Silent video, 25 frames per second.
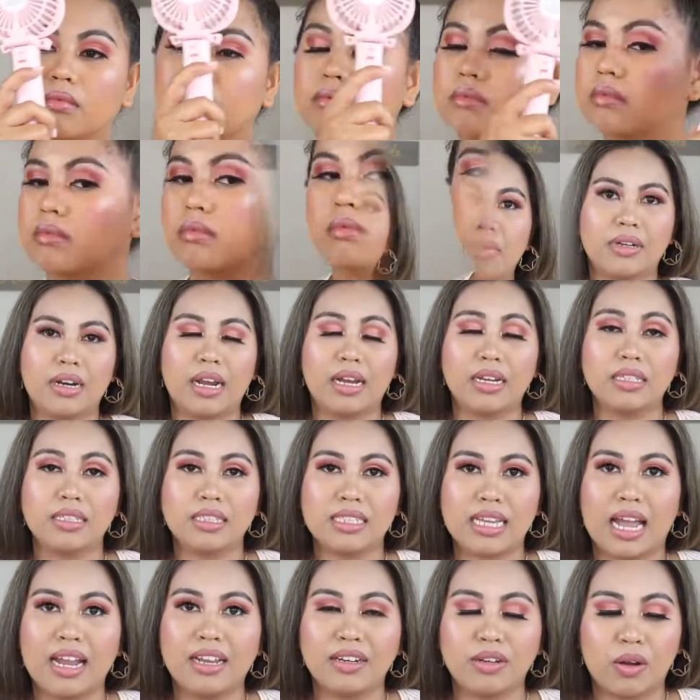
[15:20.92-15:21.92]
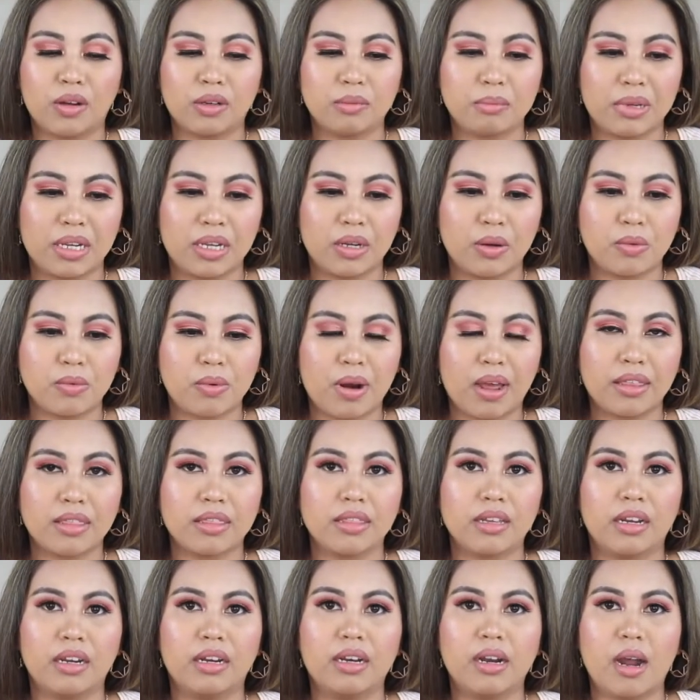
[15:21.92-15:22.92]
Camera died on me
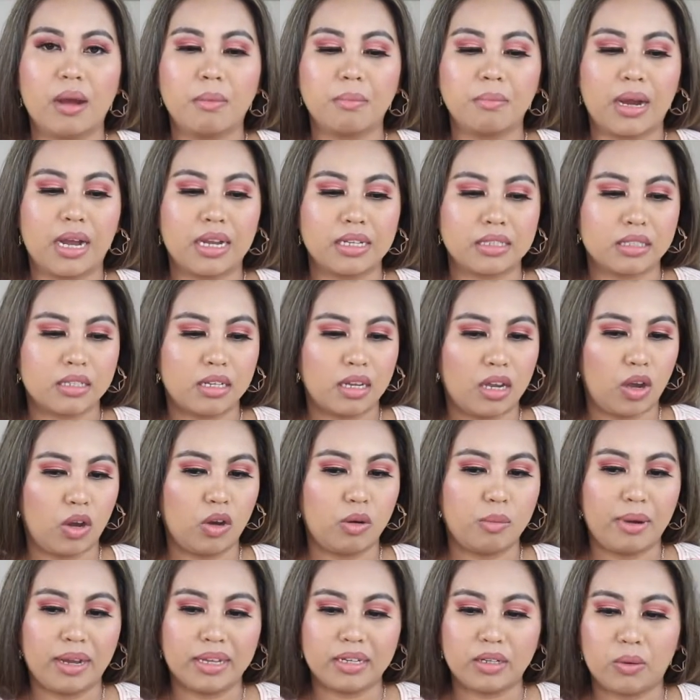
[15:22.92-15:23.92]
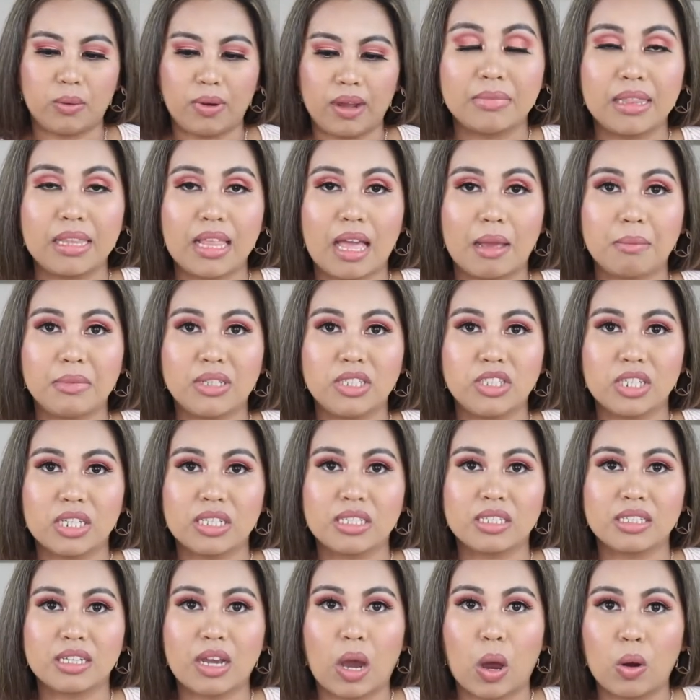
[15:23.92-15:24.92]
right there, but oh, by the way, let me
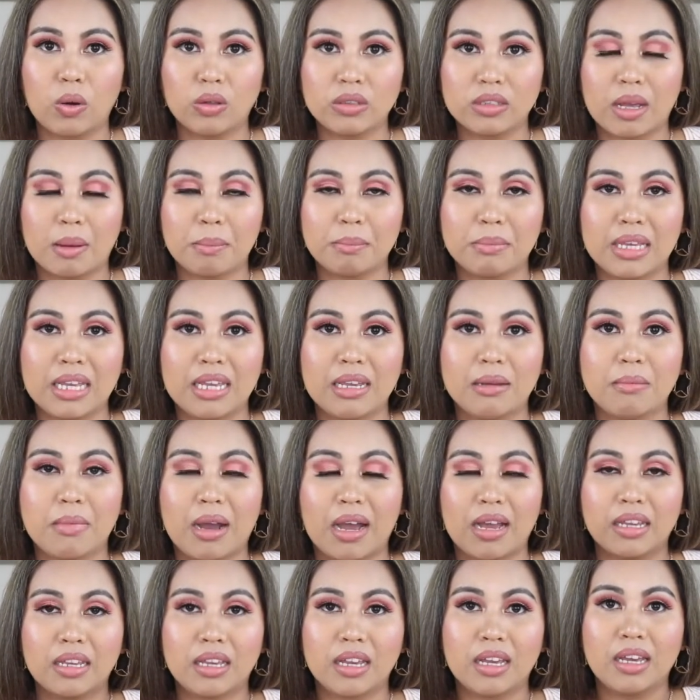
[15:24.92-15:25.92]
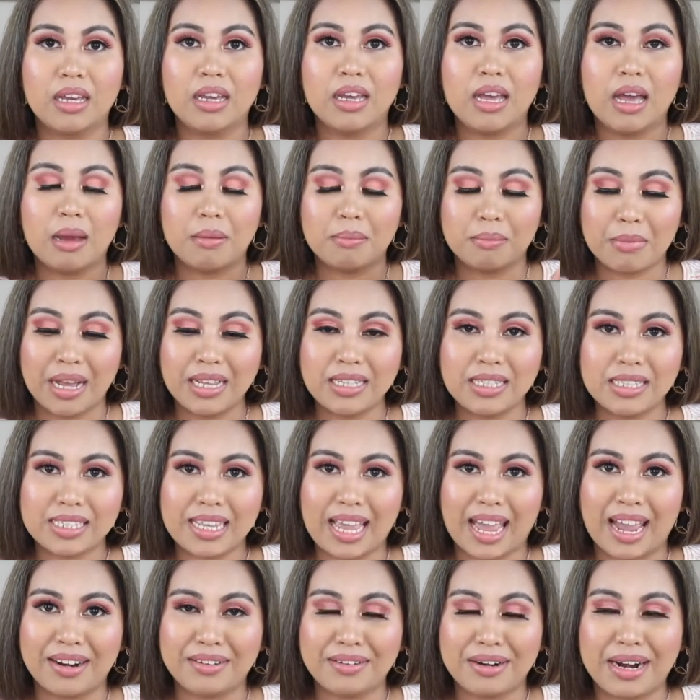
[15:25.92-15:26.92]
just coat me my
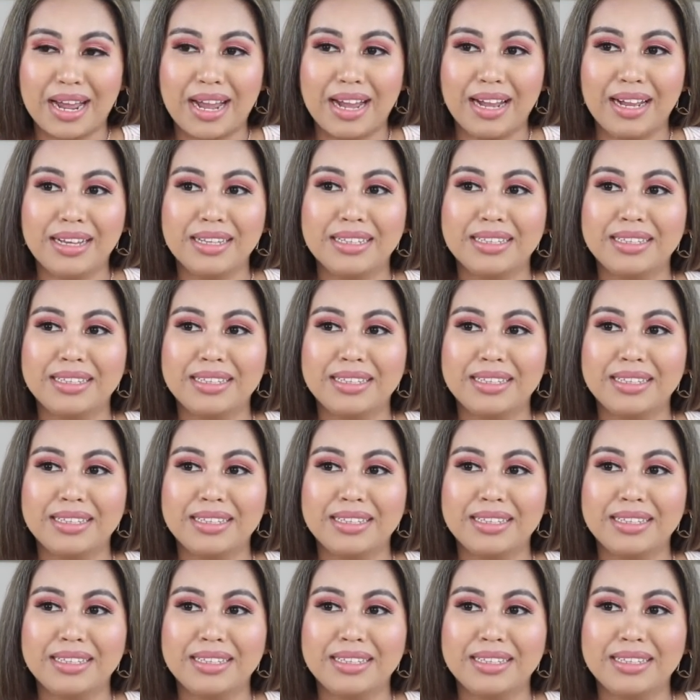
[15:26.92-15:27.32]
mascara.